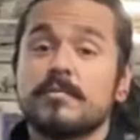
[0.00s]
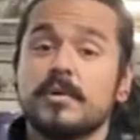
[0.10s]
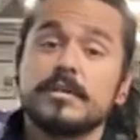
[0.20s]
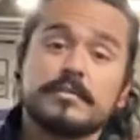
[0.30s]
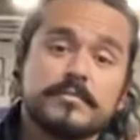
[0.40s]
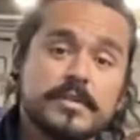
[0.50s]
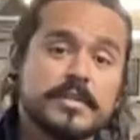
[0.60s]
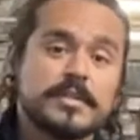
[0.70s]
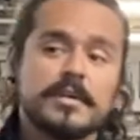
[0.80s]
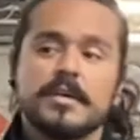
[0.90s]
one,
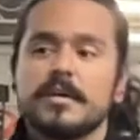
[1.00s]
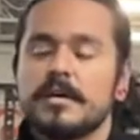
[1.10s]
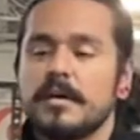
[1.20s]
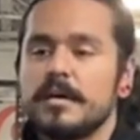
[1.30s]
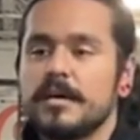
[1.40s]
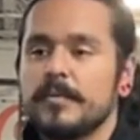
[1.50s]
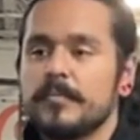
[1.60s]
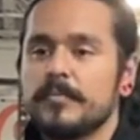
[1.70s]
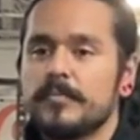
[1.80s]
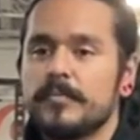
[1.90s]
really. Um,